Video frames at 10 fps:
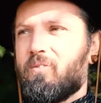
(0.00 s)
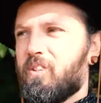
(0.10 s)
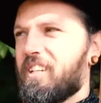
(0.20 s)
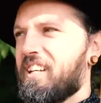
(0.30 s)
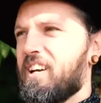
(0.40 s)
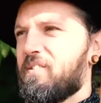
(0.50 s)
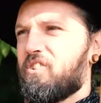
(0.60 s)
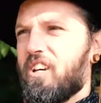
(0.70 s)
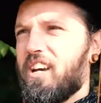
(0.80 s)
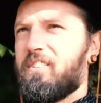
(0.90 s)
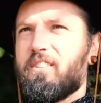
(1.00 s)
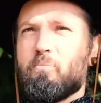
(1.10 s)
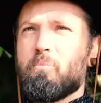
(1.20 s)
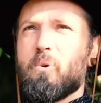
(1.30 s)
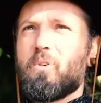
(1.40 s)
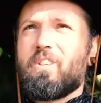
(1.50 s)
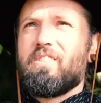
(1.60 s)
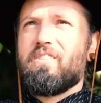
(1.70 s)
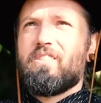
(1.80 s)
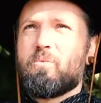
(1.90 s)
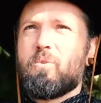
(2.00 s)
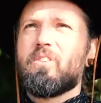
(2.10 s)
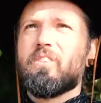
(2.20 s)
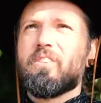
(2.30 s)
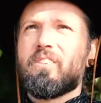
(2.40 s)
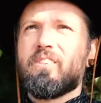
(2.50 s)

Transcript: Look at how a child is born into this world.